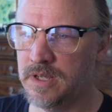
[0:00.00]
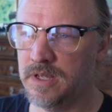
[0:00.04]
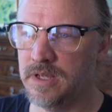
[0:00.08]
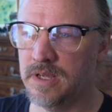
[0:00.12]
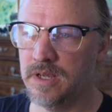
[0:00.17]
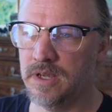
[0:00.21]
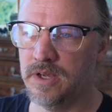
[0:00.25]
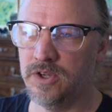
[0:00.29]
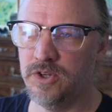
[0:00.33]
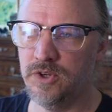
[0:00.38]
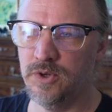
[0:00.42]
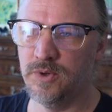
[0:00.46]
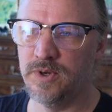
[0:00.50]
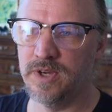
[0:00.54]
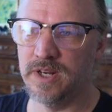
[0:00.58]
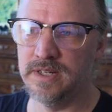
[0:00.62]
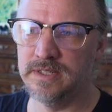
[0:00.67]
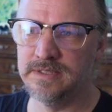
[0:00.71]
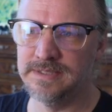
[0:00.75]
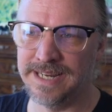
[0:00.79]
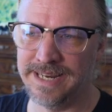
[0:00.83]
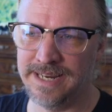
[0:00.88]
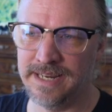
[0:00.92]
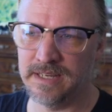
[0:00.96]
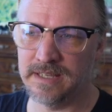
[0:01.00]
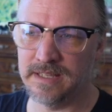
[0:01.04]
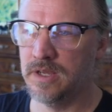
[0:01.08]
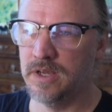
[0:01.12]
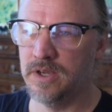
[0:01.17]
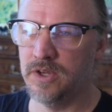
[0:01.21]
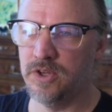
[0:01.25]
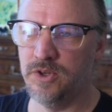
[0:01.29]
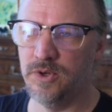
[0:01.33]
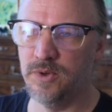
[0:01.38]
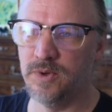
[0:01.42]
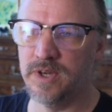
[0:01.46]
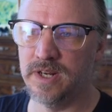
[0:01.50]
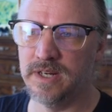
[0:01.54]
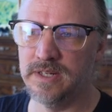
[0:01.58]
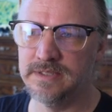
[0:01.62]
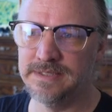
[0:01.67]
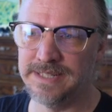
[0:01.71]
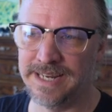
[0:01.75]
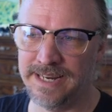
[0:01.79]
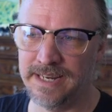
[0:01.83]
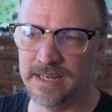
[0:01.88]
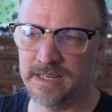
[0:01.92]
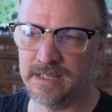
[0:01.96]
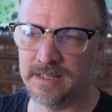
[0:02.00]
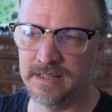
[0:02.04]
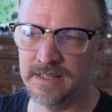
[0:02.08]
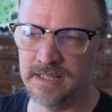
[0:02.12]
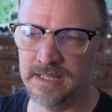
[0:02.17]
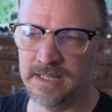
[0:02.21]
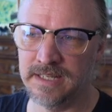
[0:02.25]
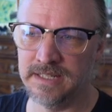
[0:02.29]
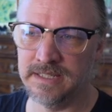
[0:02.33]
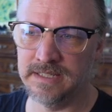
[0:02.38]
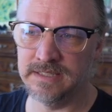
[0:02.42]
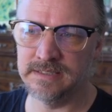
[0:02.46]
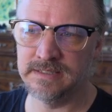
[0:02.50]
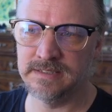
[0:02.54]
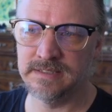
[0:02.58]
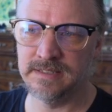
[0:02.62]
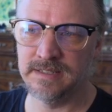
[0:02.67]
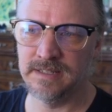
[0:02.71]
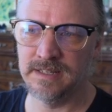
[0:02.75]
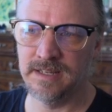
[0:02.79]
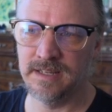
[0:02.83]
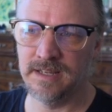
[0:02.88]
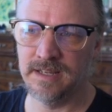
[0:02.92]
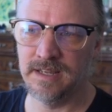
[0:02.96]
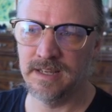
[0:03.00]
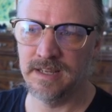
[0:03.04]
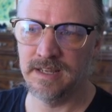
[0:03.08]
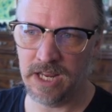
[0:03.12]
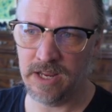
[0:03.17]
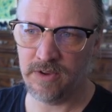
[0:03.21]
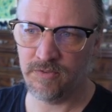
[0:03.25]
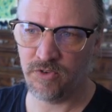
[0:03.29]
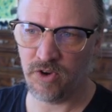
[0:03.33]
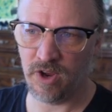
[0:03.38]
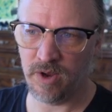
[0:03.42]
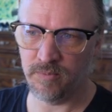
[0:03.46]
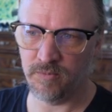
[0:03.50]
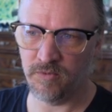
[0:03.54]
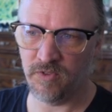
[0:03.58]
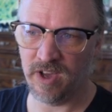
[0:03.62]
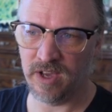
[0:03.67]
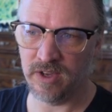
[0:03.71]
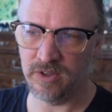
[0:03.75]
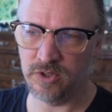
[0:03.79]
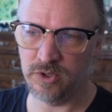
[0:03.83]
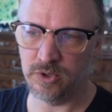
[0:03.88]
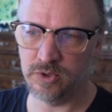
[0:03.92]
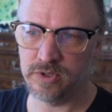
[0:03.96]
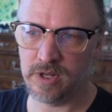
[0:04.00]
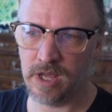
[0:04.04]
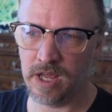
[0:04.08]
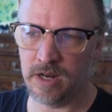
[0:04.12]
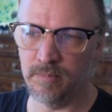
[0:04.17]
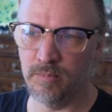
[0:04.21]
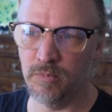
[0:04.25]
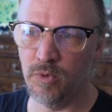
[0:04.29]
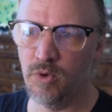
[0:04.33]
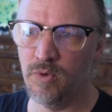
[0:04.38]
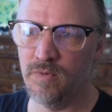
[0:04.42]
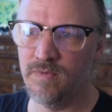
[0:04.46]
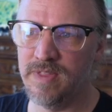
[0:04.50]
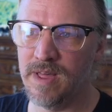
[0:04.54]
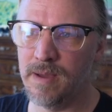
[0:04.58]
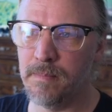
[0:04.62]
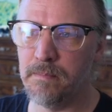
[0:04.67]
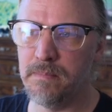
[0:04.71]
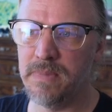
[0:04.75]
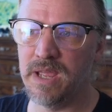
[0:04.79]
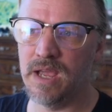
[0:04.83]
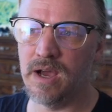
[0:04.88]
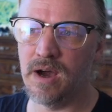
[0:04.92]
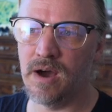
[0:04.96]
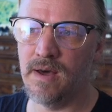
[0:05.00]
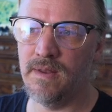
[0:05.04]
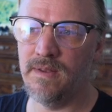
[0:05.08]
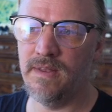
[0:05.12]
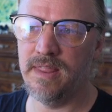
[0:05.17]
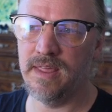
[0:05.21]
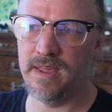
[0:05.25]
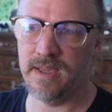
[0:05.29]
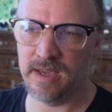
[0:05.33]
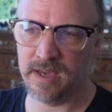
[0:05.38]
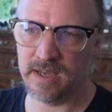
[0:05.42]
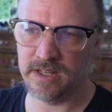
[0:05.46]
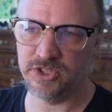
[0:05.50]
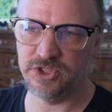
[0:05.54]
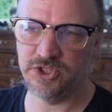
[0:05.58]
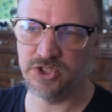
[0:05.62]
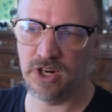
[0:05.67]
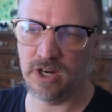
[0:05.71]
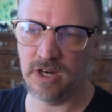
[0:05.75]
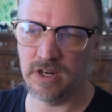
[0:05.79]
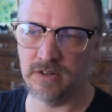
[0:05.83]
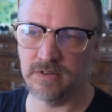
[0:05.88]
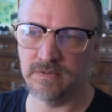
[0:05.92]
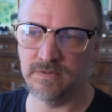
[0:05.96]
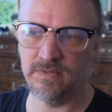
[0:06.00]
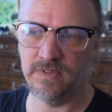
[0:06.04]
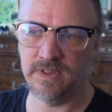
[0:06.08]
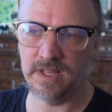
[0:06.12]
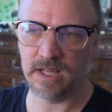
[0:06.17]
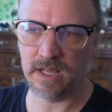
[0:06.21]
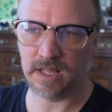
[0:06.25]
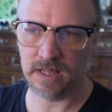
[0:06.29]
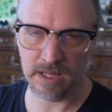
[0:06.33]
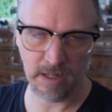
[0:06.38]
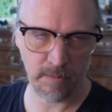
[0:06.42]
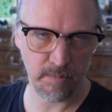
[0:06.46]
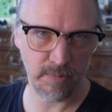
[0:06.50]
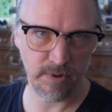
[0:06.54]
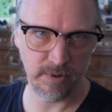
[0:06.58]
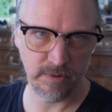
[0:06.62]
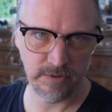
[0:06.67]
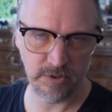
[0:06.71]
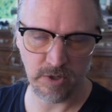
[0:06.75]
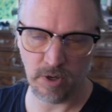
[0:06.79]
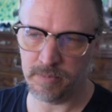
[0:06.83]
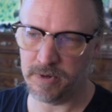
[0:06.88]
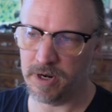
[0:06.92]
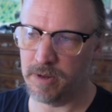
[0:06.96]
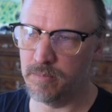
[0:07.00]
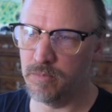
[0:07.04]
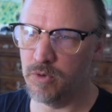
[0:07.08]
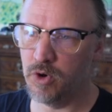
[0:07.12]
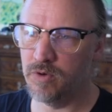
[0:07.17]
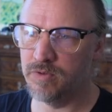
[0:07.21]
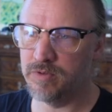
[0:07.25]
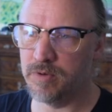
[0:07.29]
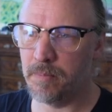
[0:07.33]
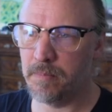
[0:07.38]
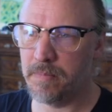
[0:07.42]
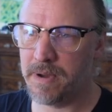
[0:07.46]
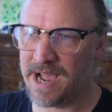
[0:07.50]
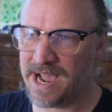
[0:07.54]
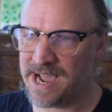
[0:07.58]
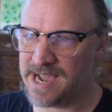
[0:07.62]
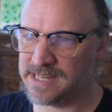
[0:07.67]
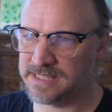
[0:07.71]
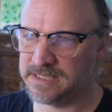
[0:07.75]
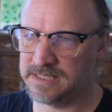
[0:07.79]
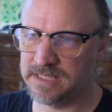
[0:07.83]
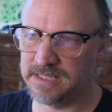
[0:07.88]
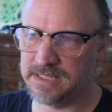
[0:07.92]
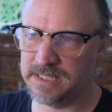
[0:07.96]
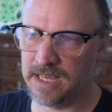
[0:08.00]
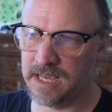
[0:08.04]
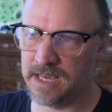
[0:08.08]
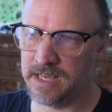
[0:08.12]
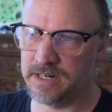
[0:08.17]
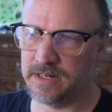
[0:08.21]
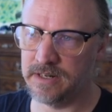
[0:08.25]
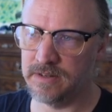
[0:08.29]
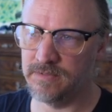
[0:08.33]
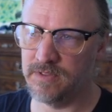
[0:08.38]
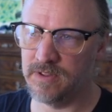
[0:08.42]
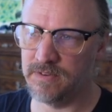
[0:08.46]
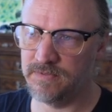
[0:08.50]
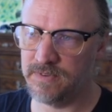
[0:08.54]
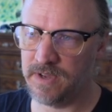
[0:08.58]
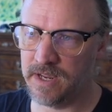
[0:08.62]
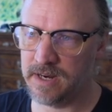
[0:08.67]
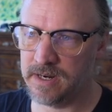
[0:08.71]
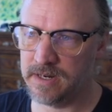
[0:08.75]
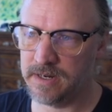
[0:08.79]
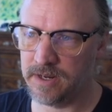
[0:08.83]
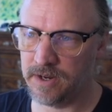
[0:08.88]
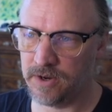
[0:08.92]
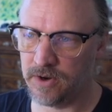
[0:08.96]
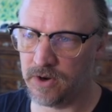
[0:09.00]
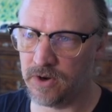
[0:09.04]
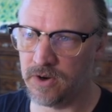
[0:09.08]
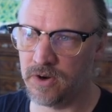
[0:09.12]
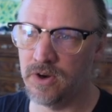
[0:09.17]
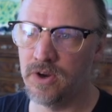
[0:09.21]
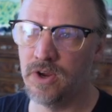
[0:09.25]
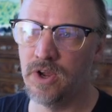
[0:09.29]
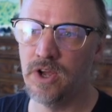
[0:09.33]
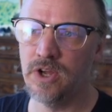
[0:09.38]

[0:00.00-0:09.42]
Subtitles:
Well, now you can take these keyframe values and move them beyond the edge of the clip. So I'm going to move them past the end of the fade here.